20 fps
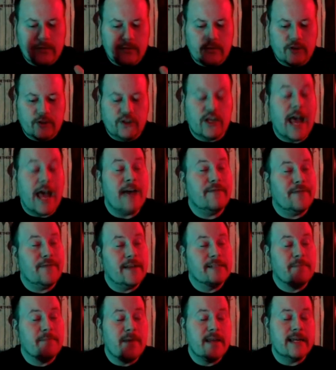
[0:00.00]
Jeff
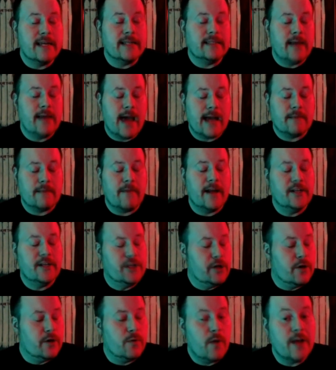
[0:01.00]
is being attacked by
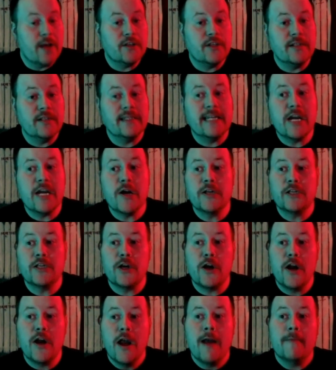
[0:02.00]
Jared Rushton's
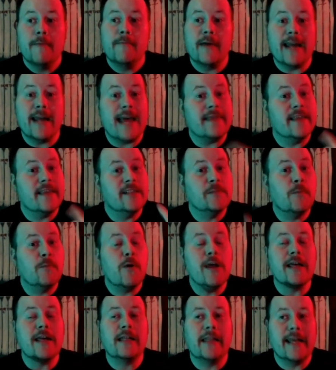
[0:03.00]
character, but at this
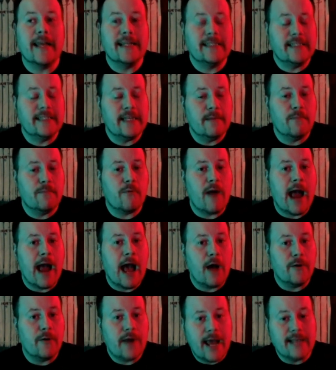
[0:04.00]
point, Clancy
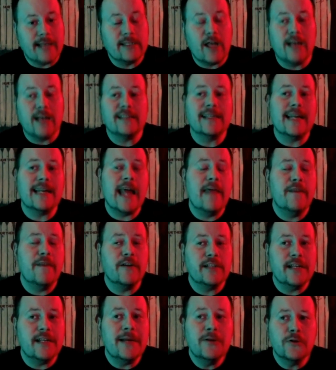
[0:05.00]
Brown has lost it. And
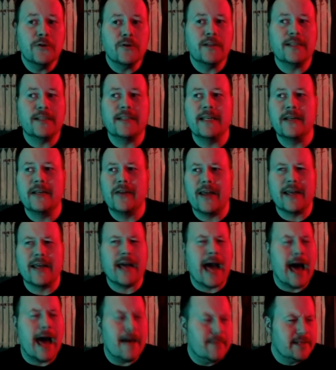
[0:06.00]
there's an interesting like
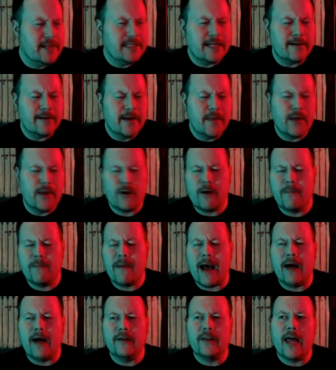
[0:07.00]
commentary in there
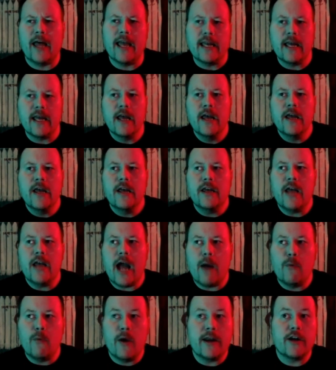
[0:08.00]
about like
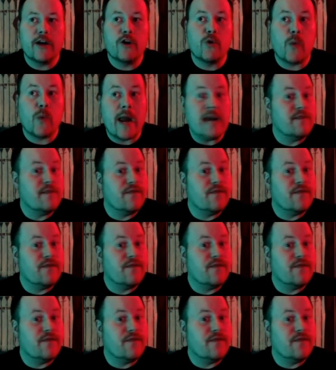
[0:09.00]
what a great